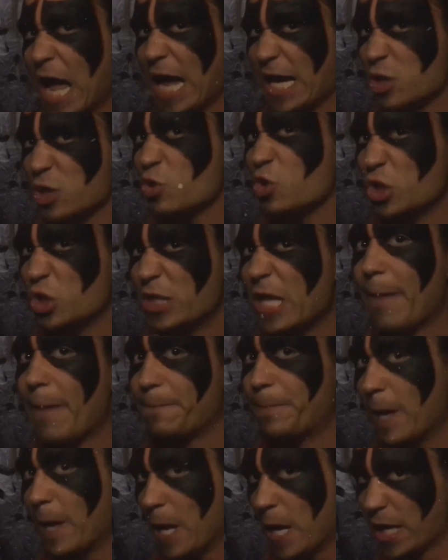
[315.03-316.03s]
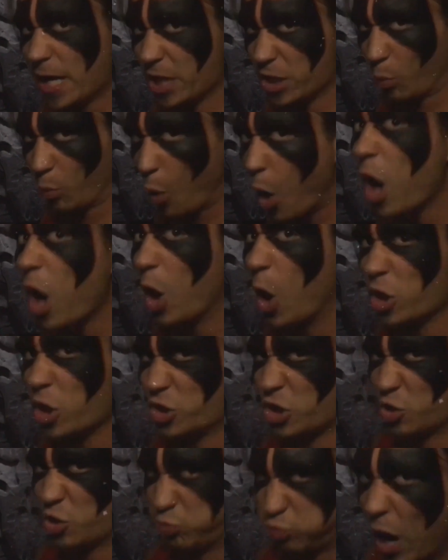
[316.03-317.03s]
and you step into the
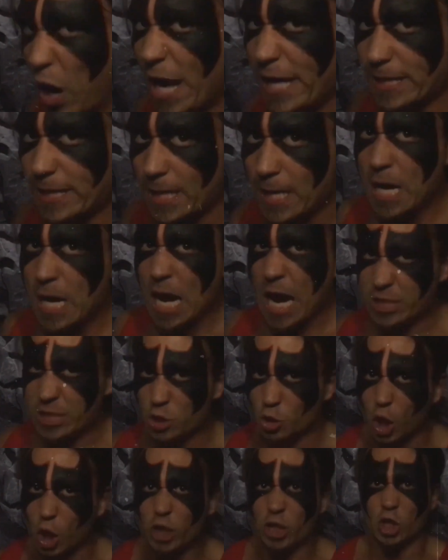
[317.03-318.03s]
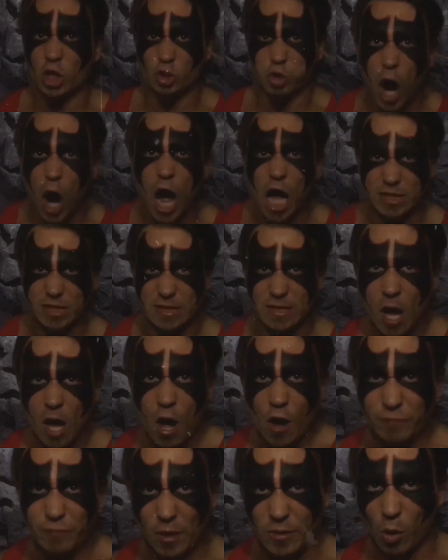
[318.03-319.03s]
Warhorse's ring and you look across
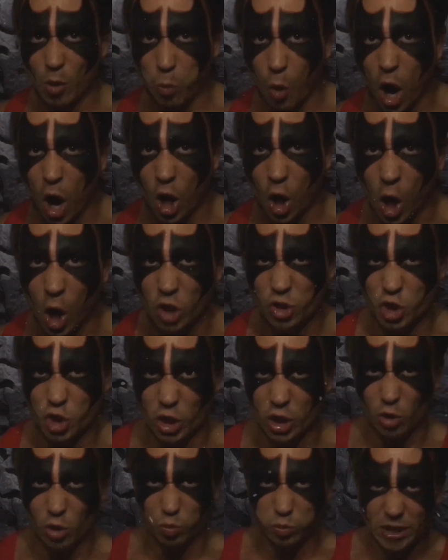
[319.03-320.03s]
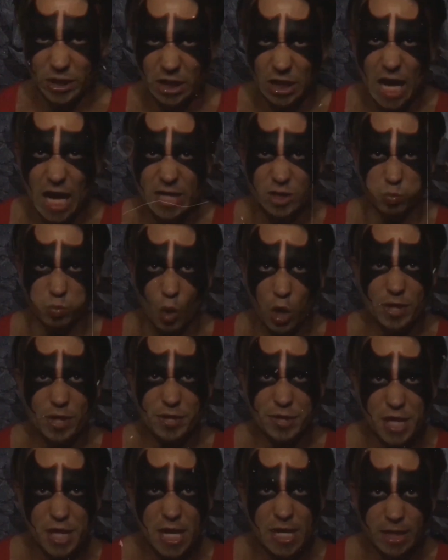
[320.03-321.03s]
from the Warhorse, you're gonna realize one
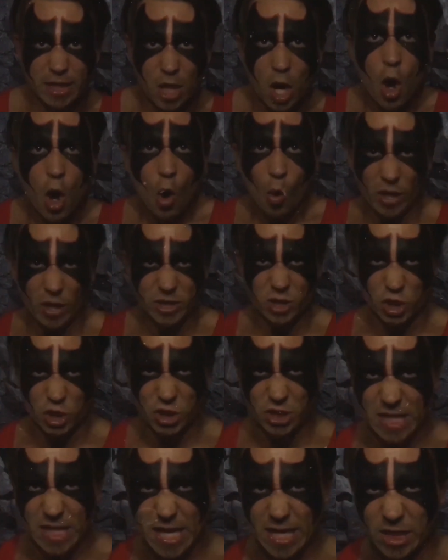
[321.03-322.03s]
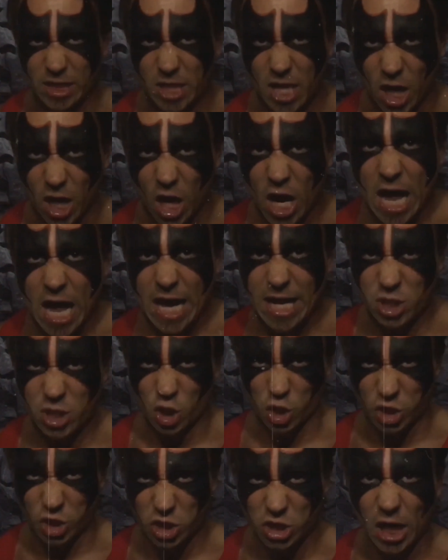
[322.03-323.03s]
thing while you're standing there and
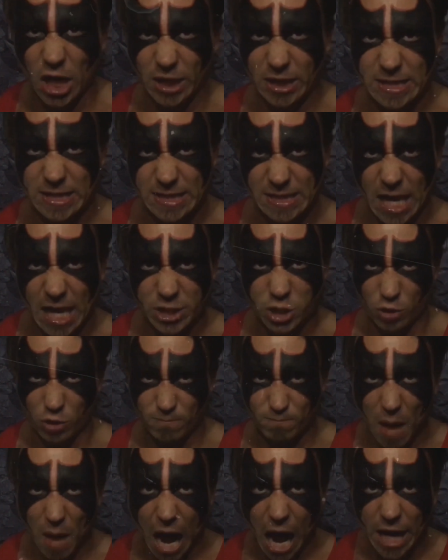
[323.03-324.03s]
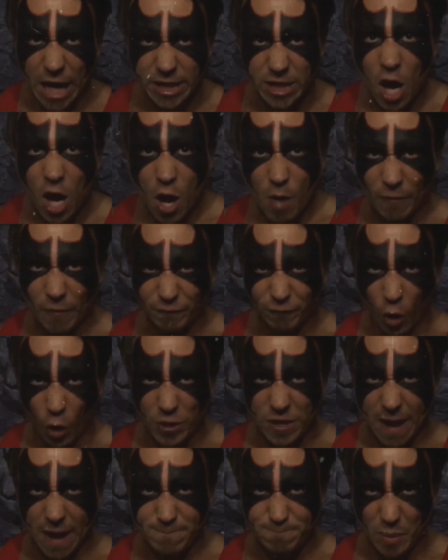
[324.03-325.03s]
you're stuck inside your mind
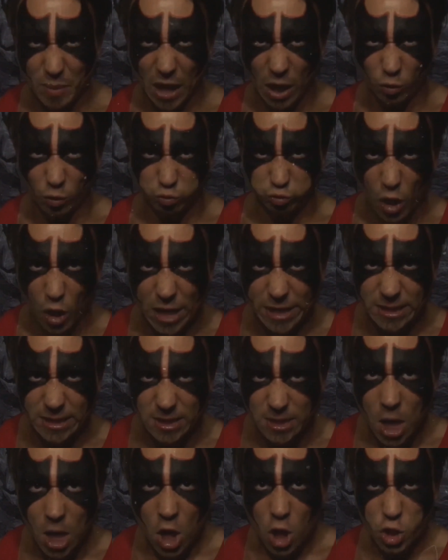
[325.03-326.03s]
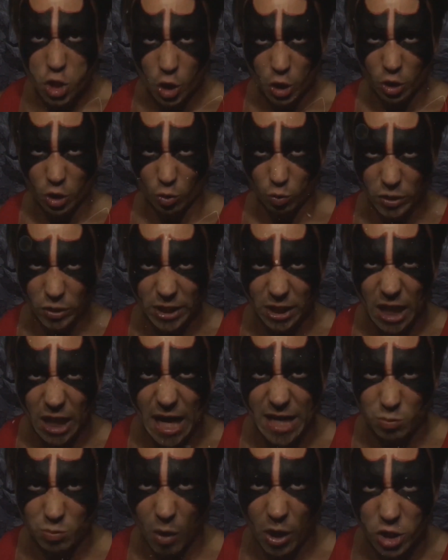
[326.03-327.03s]
before that bell rings. You're gonna
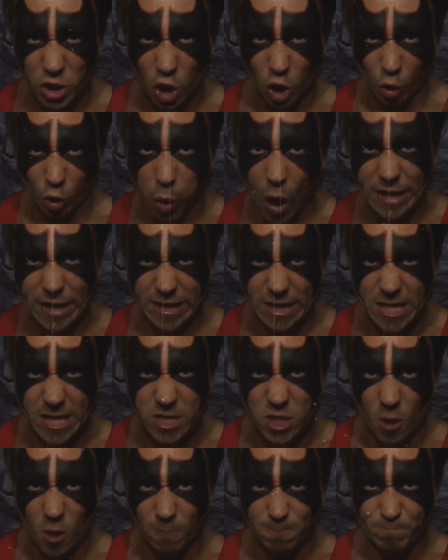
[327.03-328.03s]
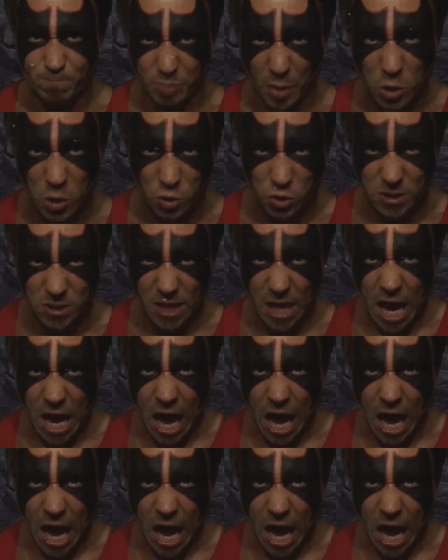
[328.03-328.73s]
realize while you're quaking in your boots,